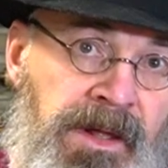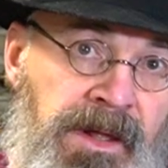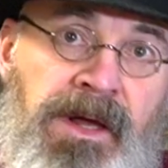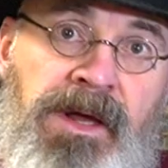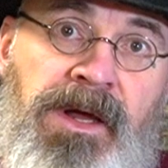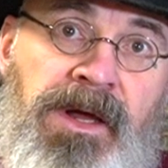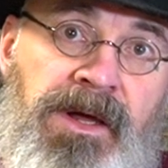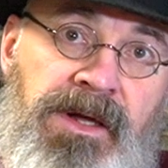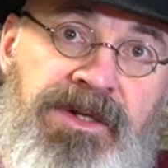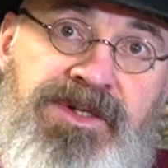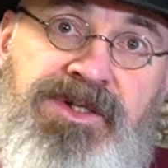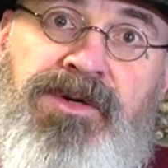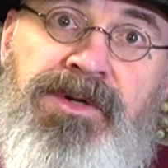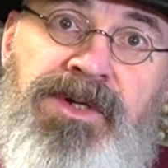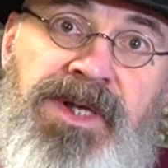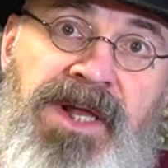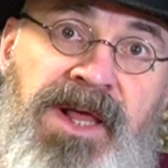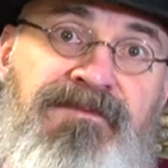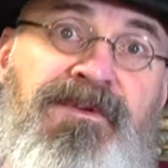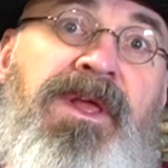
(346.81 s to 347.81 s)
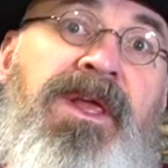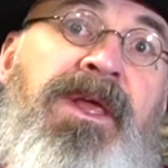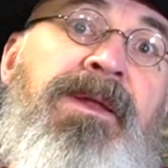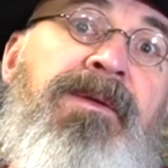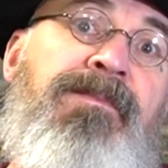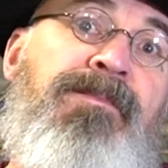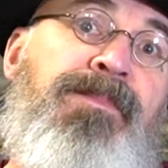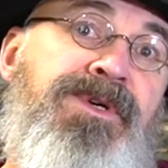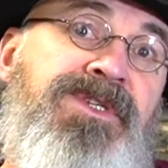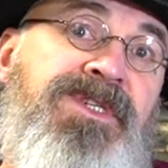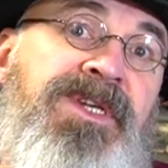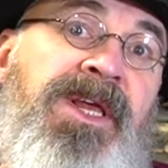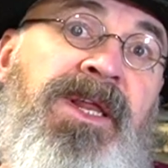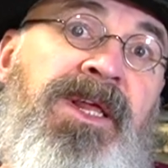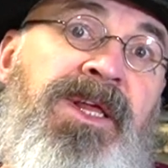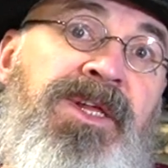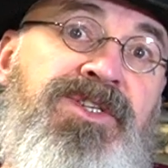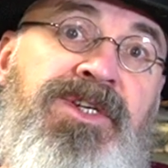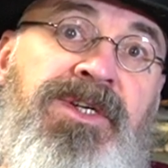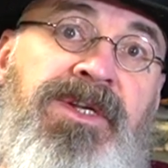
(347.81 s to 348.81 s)
a significant
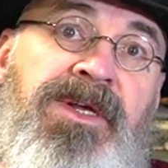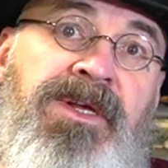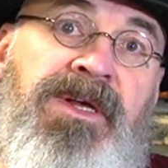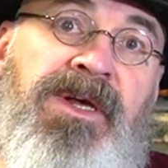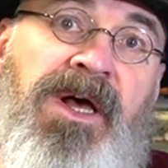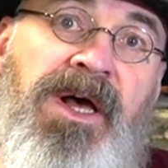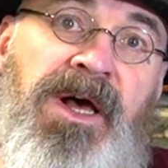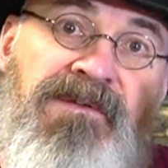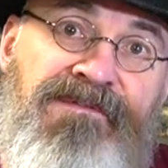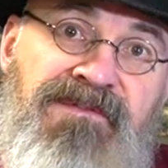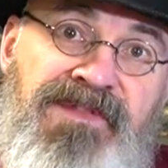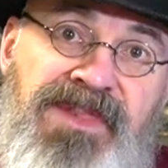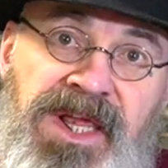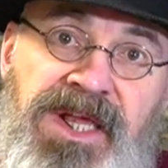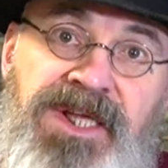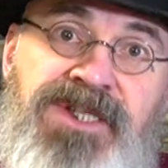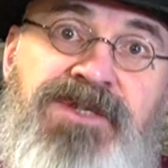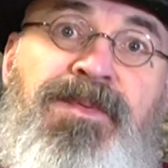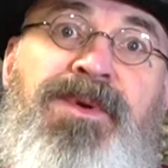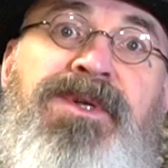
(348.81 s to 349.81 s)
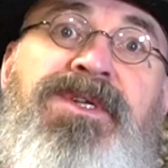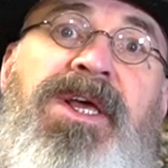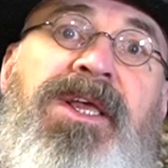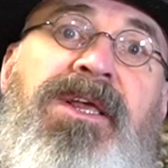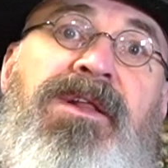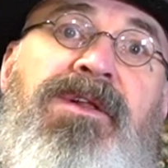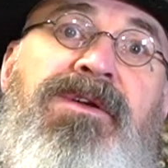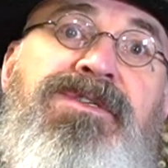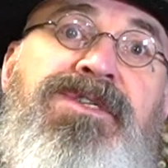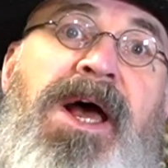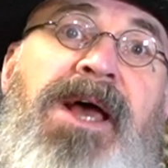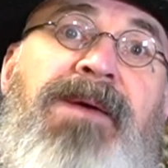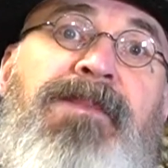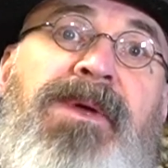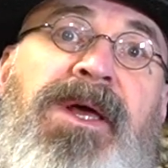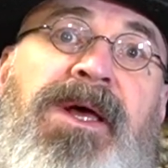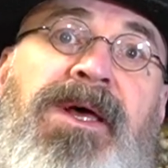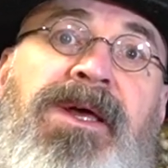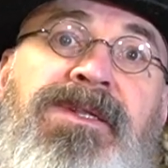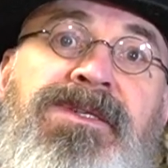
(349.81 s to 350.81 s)
percentage of these particular type
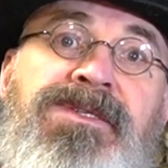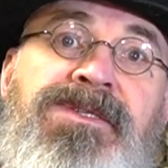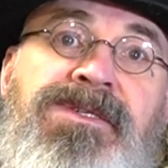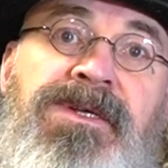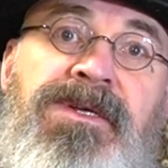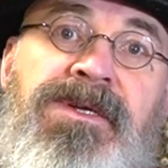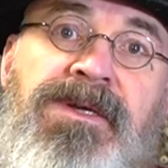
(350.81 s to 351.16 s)
guns